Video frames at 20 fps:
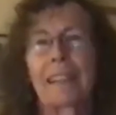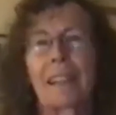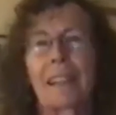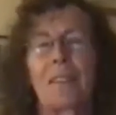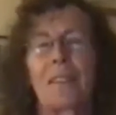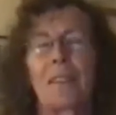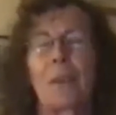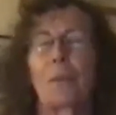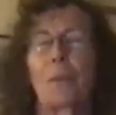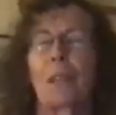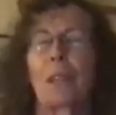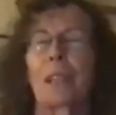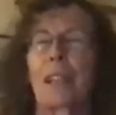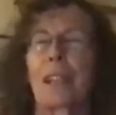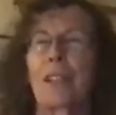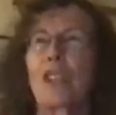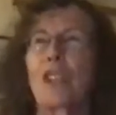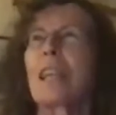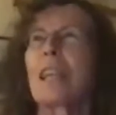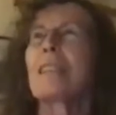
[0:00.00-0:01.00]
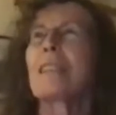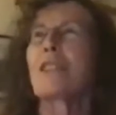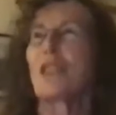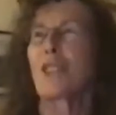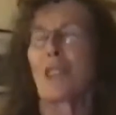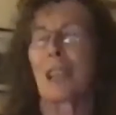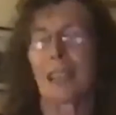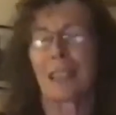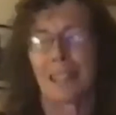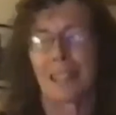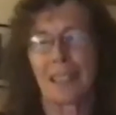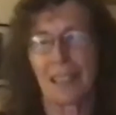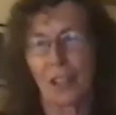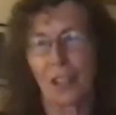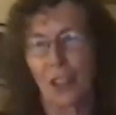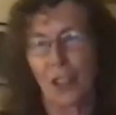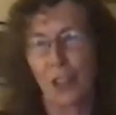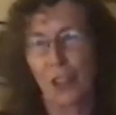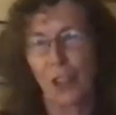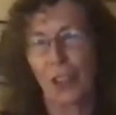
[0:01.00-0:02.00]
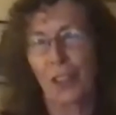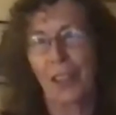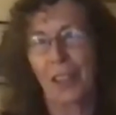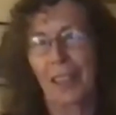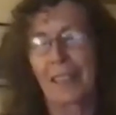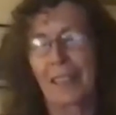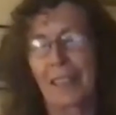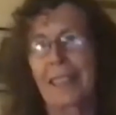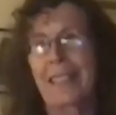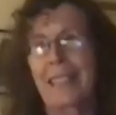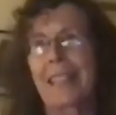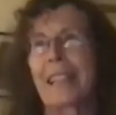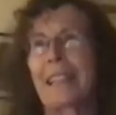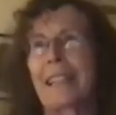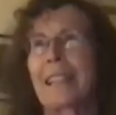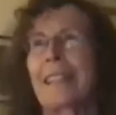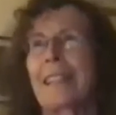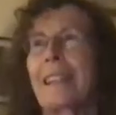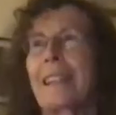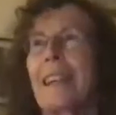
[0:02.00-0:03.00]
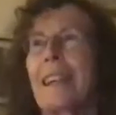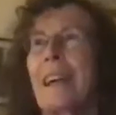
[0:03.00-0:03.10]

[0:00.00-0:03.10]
And then when I changed that decision, I decided